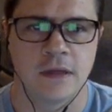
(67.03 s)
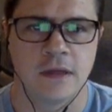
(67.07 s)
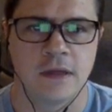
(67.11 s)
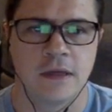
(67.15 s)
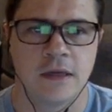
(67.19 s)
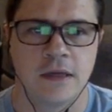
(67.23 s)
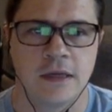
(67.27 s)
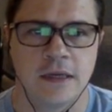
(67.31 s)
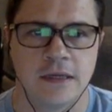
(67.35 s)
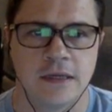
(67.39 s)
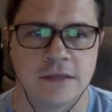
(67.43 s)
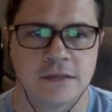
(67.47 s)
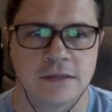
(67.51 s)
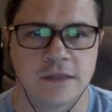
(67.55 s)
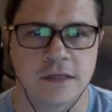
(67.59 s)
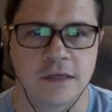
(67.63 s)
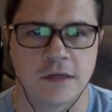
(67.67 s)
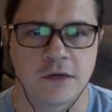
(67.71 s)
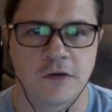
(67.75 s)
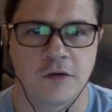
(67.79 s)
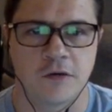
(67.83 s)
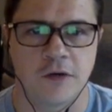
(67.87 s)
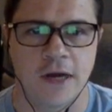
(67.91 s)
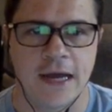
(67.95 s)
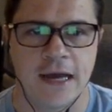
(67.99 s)
is to
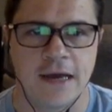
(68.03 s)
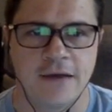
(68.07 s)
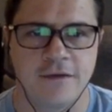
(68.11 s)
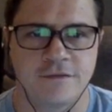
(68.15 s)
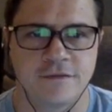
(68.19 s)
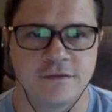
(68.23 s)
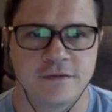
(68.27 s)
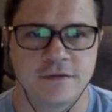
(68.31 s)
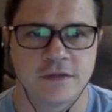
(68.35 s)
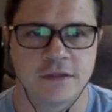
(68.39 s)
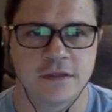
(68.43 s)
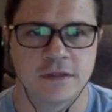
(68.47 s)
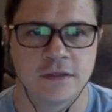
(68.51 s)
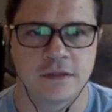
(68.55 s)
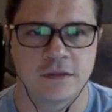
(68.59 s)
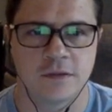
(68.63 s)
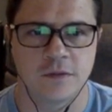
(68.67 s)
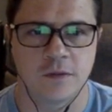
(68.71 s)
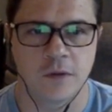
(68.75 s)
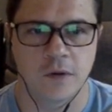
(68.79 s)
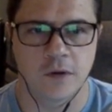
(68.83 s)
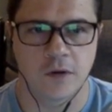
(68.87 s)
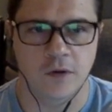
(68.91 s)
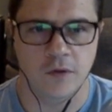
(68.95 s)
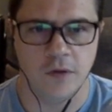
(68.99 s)
craft
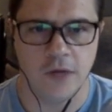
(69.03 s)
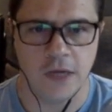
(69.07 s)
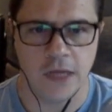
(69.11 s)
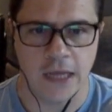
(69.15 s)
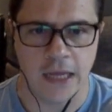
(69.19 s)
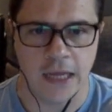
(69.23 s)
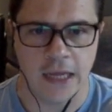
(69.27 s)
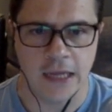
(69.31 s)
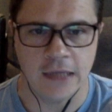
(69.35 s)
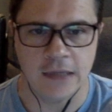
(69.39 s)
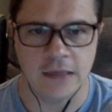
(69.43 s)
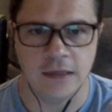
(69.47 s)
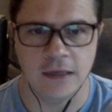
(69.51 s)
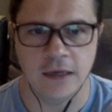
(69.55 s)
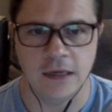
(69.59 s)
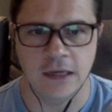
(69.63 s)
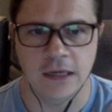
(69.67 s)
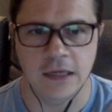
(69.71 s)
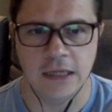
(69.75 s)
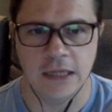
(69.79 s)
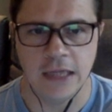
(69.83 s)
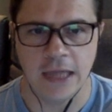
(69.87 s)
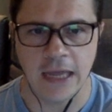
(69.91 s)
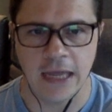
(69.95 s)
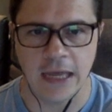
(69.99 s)
or create a
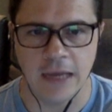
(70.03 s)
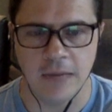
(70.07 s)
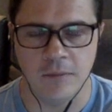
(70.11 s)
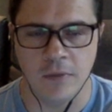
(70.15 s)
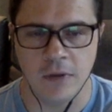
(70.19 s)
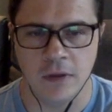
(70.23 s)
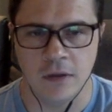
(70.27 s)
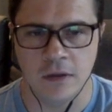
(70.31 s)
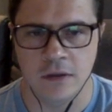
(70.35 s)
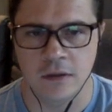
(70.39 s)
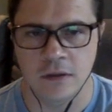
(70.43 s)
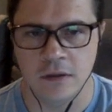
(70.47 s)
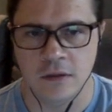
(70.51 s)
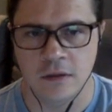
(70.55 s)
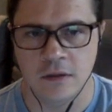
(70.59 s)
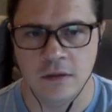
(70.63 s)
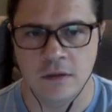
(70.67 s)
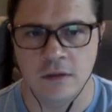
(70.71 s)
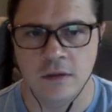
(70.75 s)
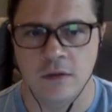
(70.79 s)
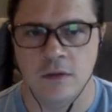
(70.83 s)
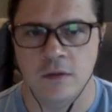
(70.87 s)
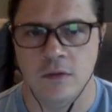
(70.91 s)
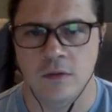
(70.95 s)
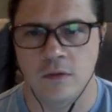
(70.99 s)
claim,
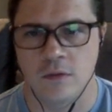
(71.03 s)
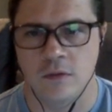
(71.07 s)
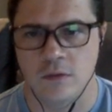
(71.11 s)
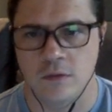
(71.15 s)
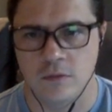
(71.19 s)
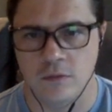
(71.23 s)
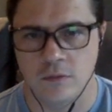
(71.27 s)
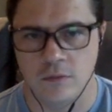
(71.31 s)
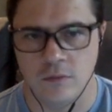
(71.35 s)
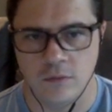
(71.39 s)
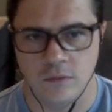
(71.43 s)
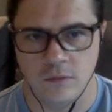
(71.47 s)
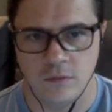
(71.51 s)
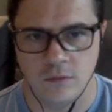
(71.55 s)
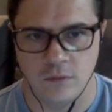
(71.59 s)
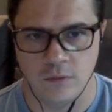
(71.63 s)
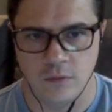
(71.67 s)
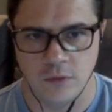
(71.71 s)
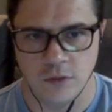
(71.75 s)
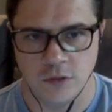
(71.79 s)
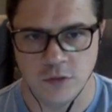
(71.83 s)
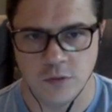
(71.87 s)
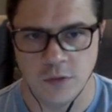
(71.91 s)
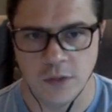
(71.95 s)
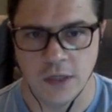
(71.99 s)

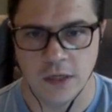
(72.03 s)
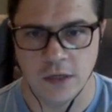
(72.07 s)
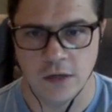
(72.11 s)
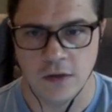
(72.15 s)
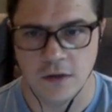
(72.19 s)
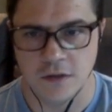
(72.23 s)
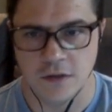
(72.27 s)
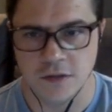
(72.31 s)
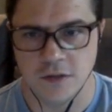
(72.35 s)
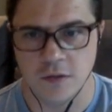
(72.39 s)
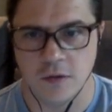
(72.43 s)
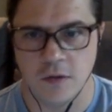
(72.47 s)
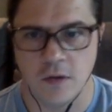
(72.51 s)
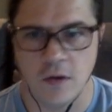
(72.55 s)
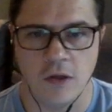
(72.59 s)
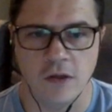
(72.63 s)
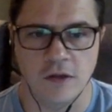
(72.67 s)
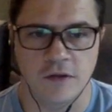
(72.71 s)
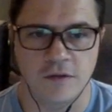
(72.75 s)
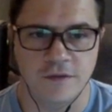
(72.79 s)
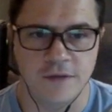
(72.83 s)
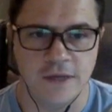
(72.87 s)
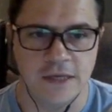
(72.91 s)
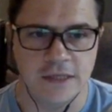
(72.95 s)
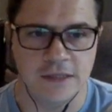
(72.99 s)
which we can also call a
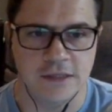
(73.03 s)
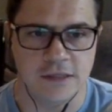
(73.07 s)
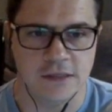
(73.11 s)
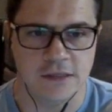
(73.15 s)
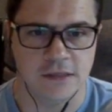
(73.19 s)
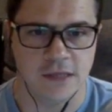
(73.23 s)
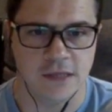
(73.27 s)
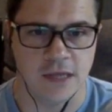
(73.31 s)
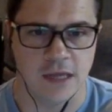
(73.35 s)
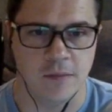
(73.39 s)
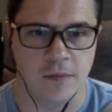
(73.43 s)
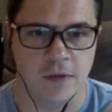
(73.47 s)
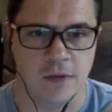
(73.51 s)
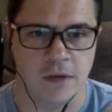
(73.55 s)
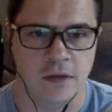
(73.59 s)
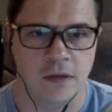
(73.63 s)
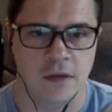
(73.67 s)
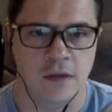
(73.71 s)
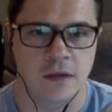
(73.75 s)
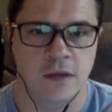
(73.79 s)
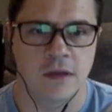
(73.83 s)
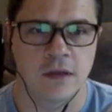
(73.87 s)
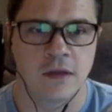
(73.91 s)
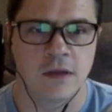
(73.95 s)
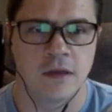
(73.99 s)
thesis statement,
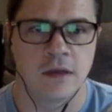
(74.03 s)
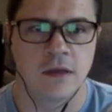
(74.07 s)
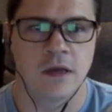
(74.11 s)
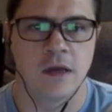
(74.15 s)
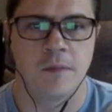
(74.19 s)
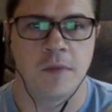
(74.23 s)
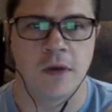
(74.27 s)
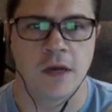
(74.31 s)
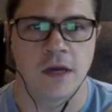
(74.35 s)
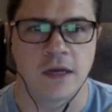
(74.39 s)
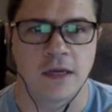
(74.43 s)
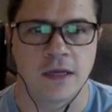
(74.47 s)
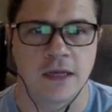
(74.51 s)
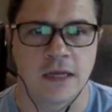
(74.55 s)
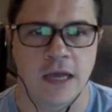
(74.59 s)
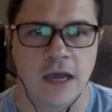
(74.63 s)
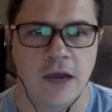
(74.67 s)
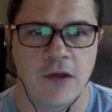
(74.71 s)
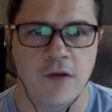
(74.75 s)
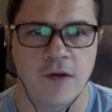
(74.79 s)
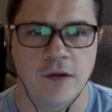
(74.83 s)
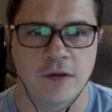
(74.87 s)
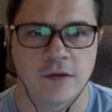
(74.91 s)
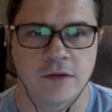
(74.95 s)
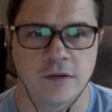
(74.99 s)
about a
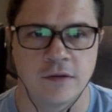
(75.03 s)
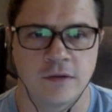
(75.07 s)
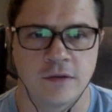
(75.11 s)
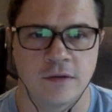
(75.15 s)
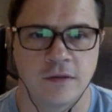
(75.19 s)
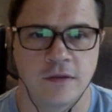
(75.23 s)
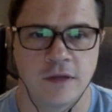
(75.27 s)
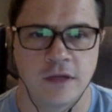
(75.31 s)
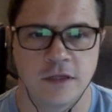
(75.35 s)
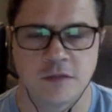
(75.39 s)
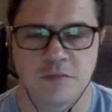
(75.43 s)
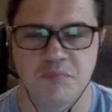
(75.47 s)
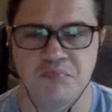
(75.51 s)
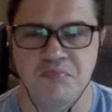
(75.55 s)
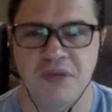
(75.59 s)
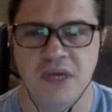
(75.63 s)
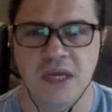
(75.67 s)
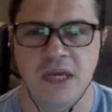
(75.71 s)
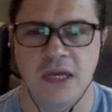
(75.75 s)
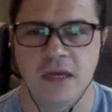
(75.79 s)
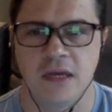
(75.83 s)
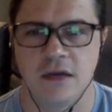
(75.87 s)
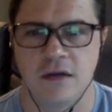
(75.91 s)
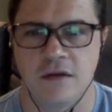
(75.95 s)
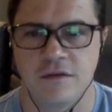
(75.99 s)
character that's big
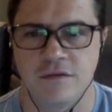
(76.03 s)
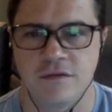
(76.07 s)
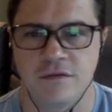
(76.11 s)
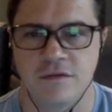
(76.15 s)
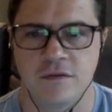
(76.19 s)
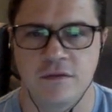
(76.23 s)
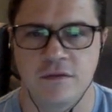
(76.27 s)
enough